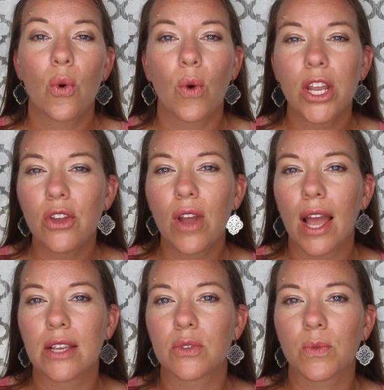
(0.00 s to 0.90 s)
What are you
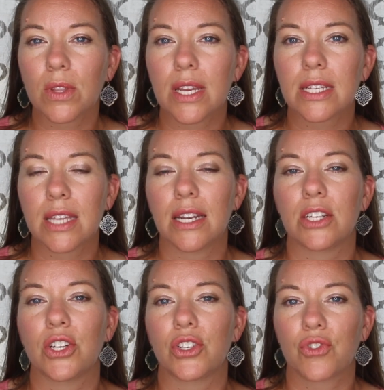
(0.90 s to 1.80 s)
guys really
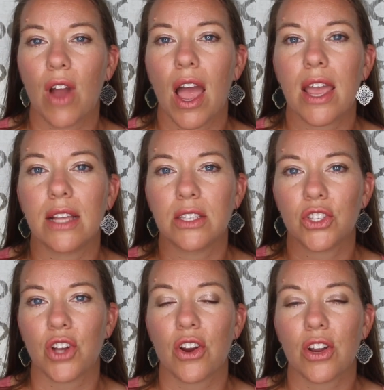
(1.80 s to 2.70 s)
excited to try and
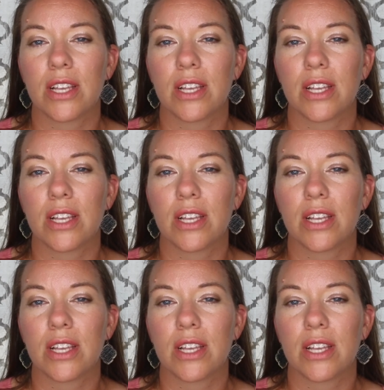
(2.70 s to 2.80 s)
start?